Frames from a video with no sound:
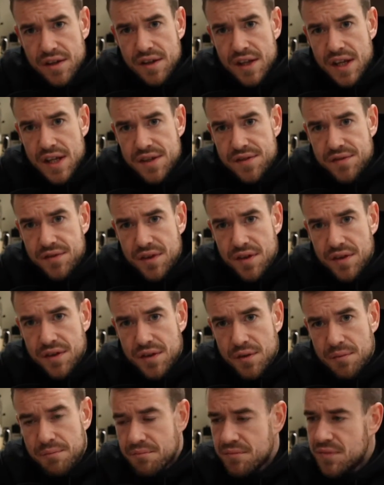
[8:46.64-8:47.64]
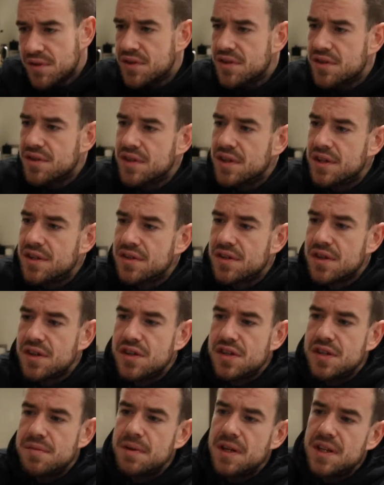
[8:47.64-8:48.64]
That's for the thumbs. So
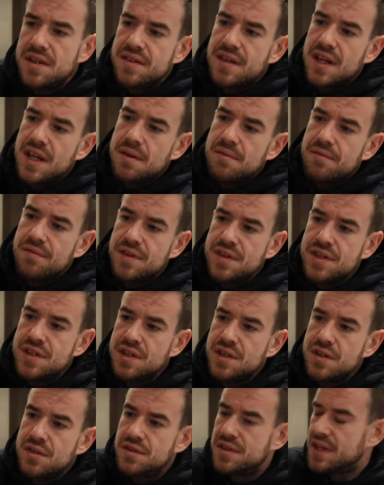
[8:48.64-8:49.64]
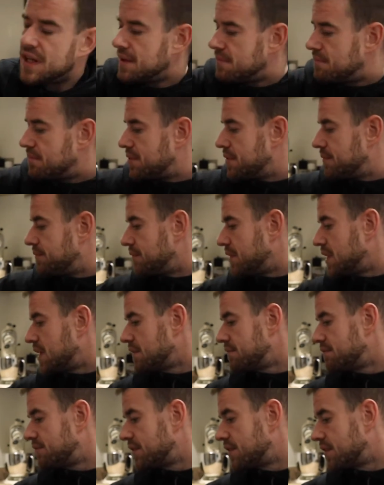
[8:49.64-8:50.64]
just a bit of tape, physio tape
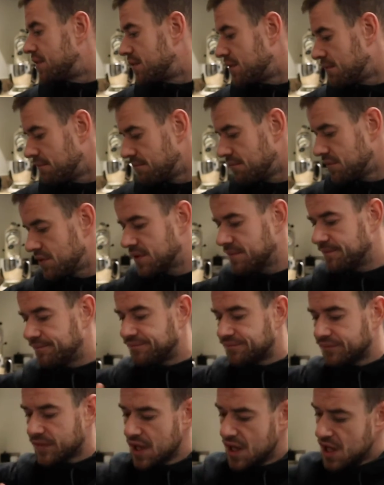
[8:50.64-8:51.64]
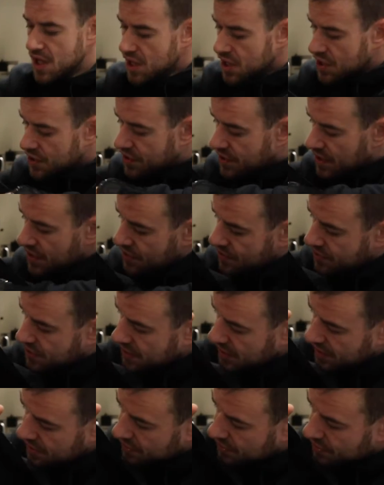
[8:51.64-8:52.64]
for the thumbs. So that's
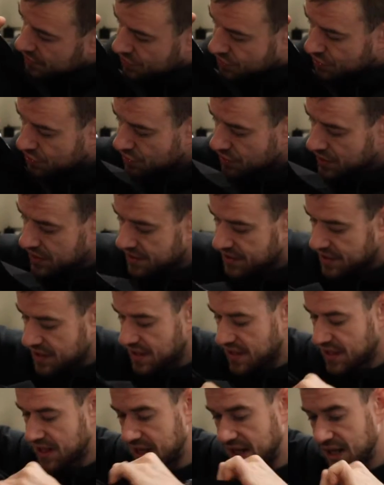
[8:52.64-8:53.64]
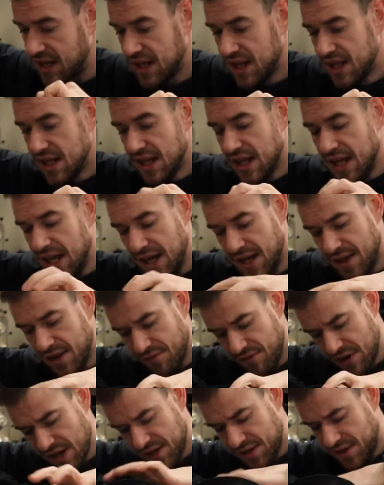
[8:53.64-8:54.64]
the two that's in there. And then the
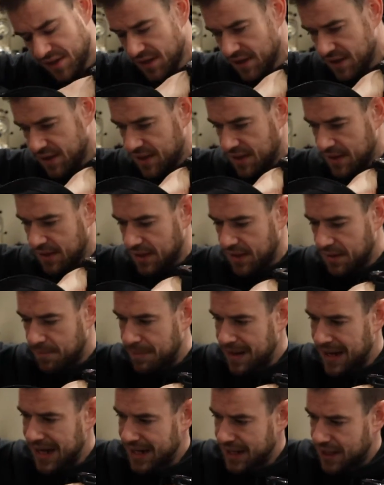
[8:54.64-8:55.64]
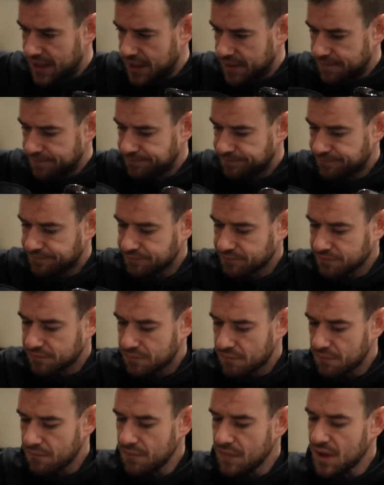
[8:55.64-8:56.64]
rest of the bag,
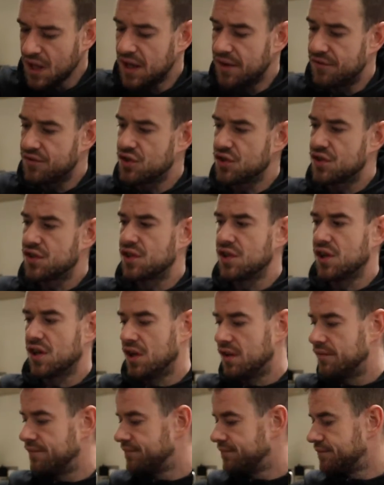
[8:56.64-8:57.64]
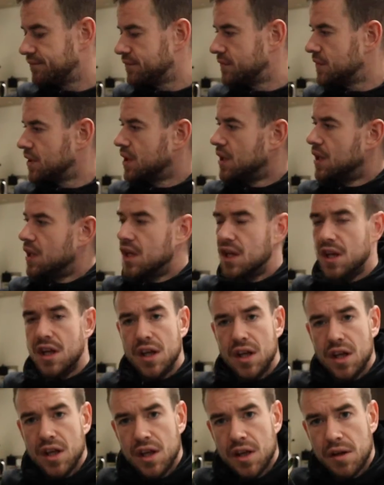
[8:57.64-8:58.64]
I've just got
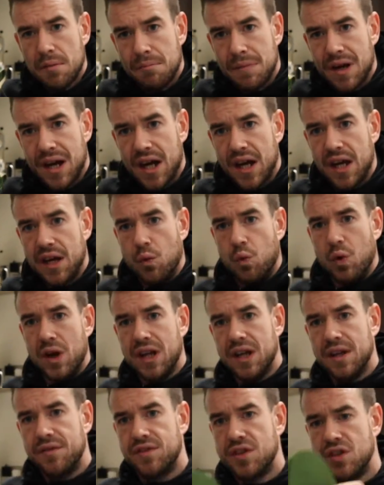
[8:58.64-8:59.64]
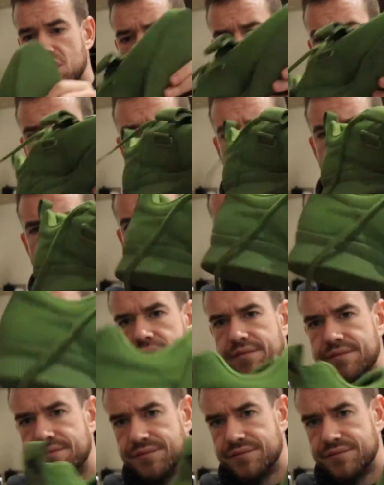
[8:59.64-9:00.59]
my weightlifting shoes.